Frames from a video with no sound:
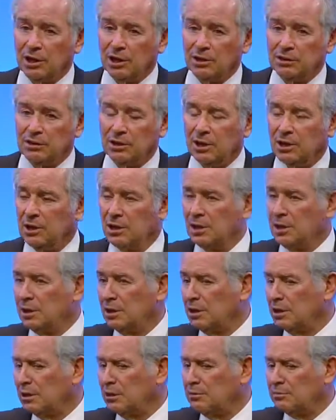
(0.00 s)
And
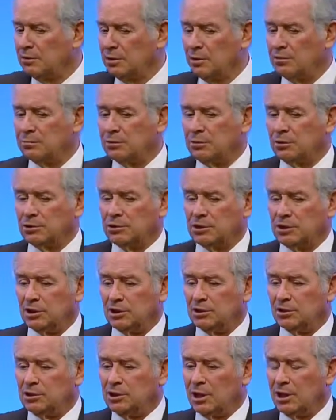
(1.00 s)
you know, of course,
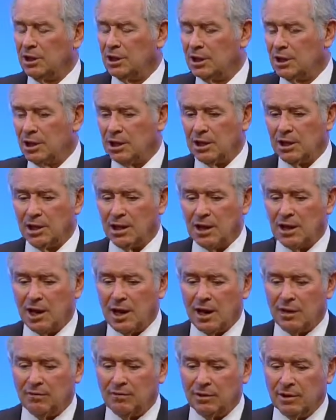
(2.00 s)
in China, they
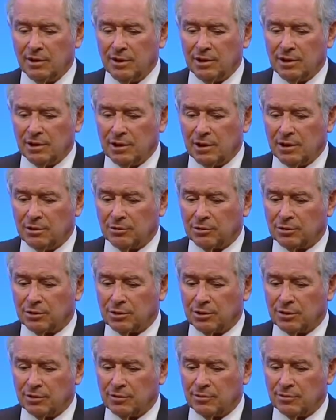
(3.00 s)
have, you know,
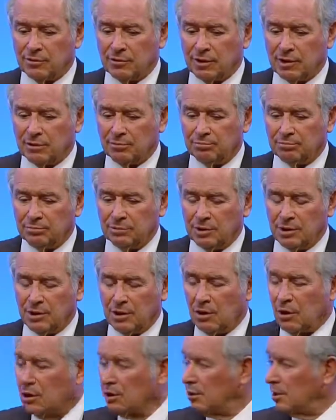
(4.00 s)
sort of
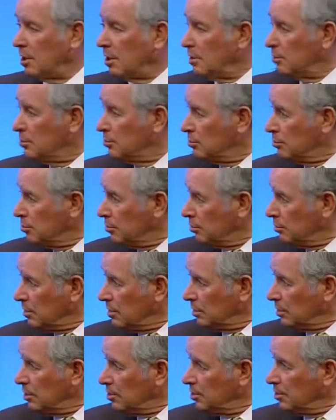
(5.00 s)
hardliners who don't
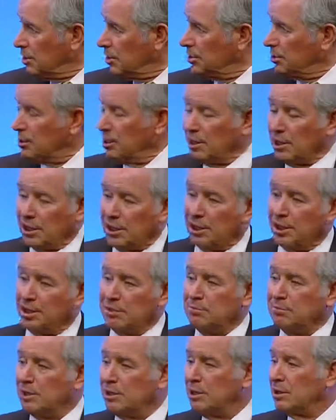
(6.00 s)
like to change anything.
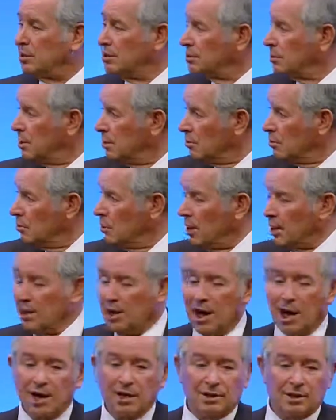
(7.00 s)
Sure. Because why
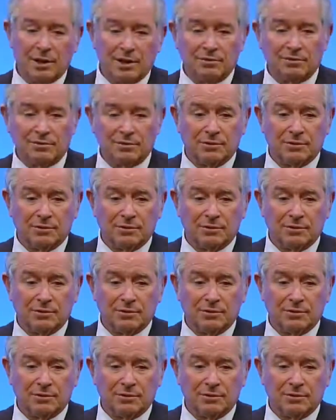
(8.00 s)
not?